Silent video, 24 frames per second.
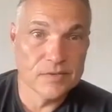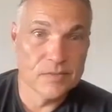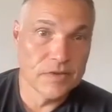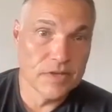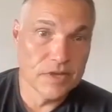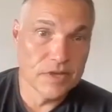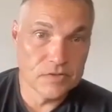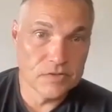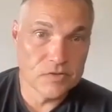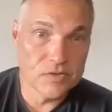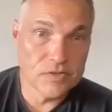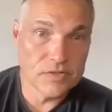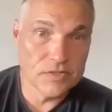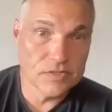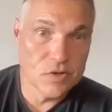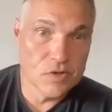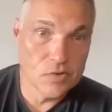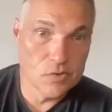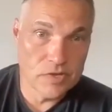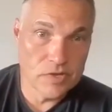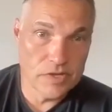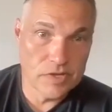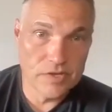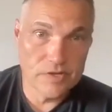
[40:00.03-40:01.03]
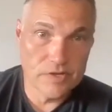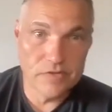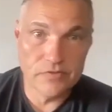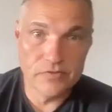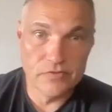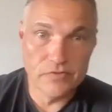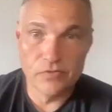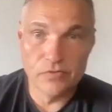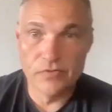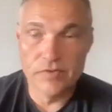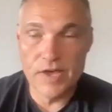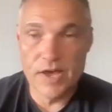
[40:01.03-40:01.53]
somebody else who has no
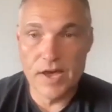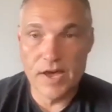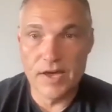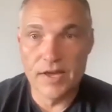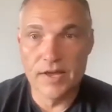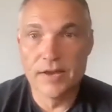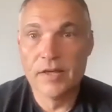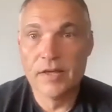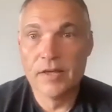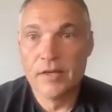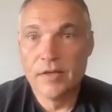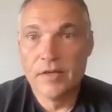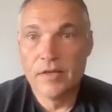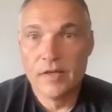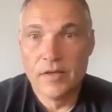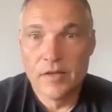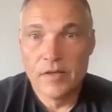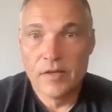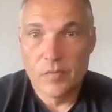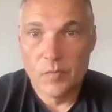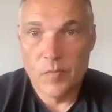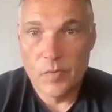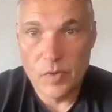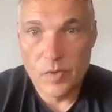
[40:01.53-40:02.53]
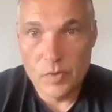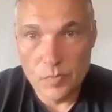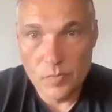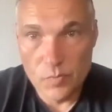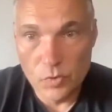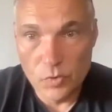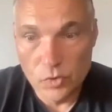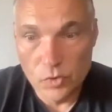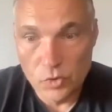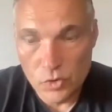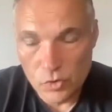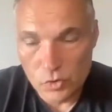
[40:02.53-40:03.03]
kids. You've got
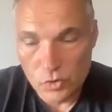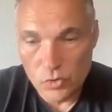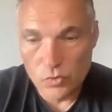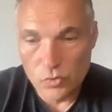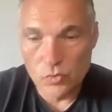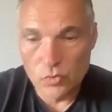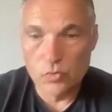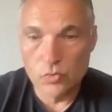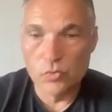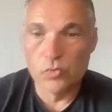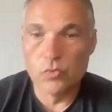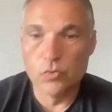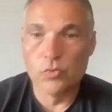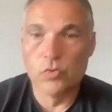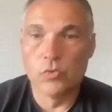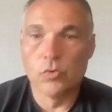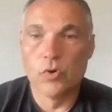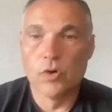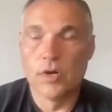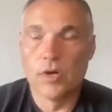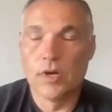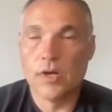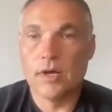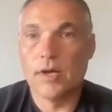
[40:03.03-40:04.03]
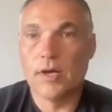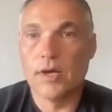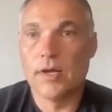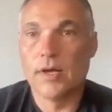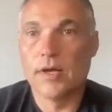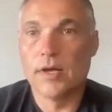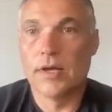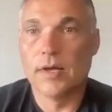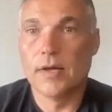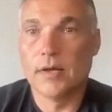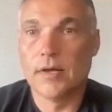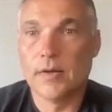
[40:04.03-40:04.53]
people who
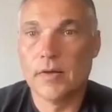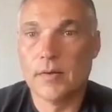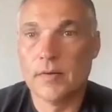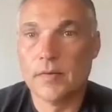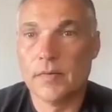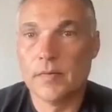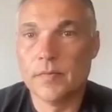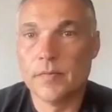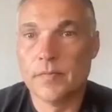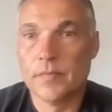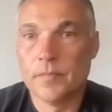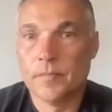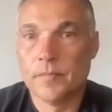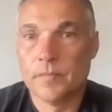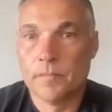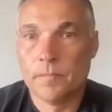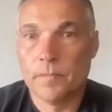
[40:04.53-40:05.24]
are